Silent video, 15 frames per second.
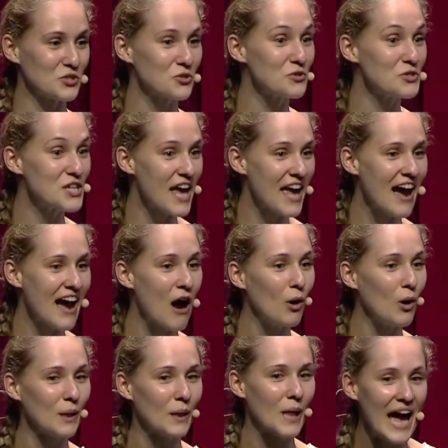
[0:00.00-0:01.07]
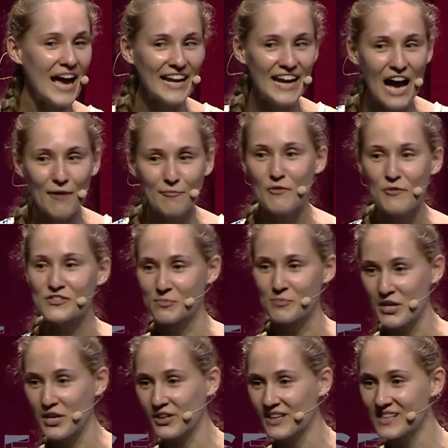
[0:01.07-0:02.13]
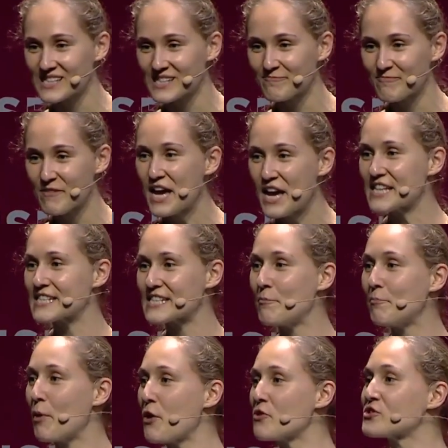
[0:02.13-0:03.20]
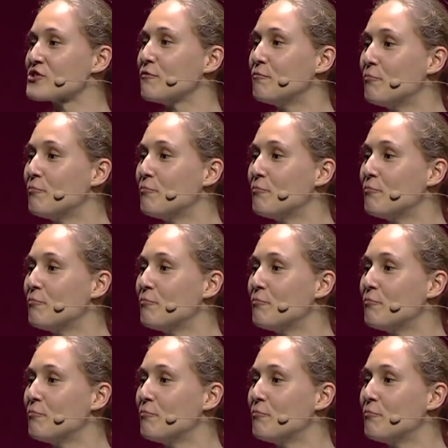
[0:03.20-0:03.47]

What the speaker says: but also benefiting the people within mainland China.